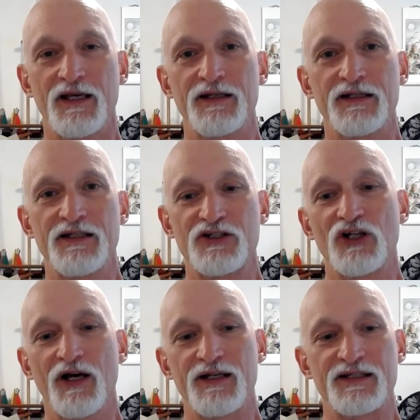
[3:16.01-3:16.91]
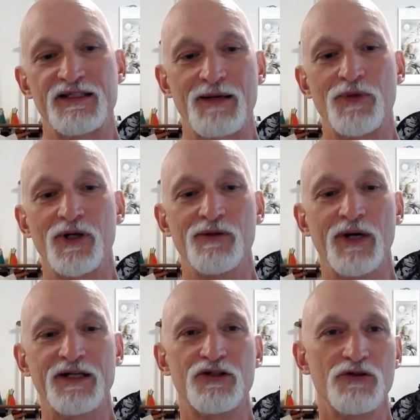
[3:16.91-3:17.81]
And each line is separated
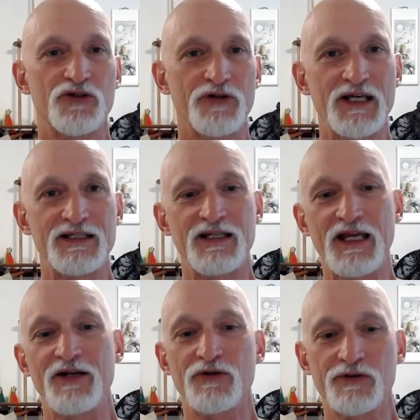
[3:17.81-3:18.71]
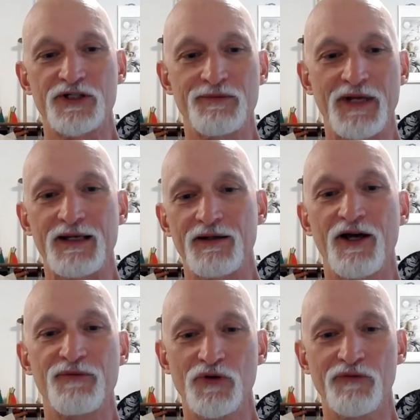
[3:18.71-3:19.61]
by 2 strikes at the end or some end
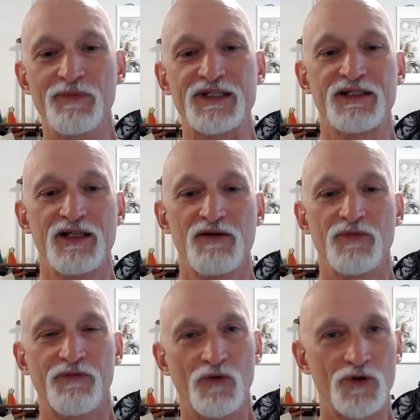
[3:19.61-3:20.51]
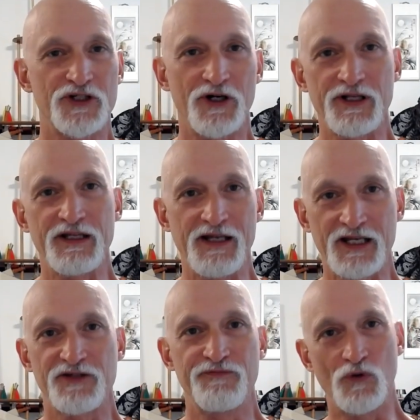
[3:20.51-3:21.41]
line movements before starting the
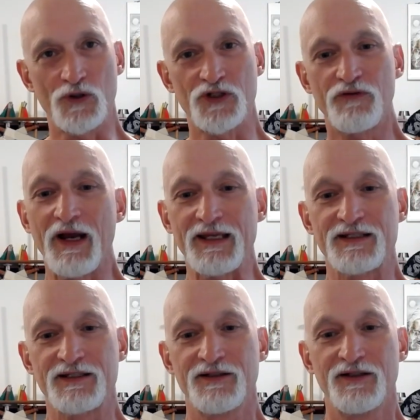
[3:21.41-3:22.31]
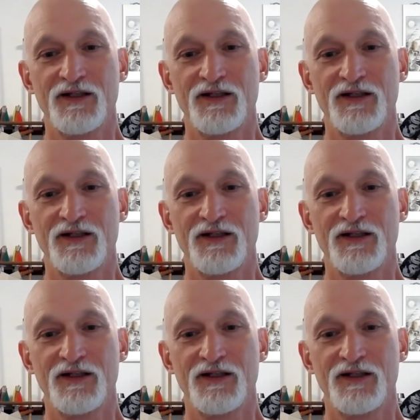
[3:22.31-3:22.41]
next 4 strikes.